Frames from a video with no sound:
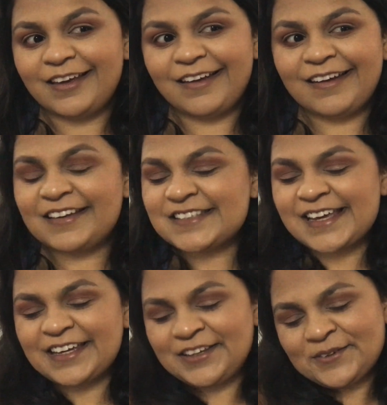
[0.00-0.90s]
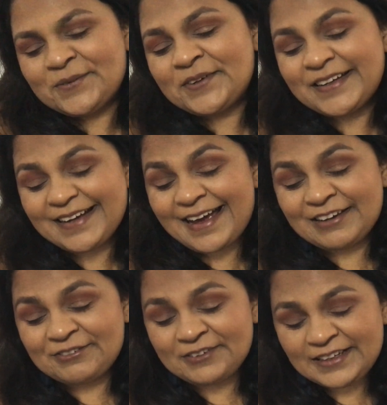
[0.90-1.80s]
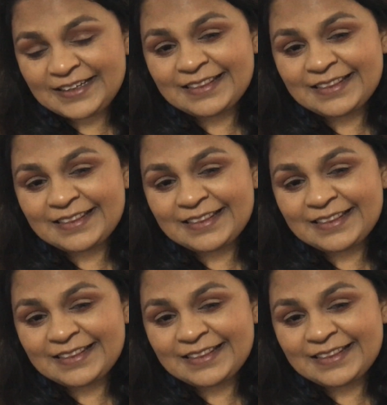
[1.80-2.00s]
And I was like, you know what? I really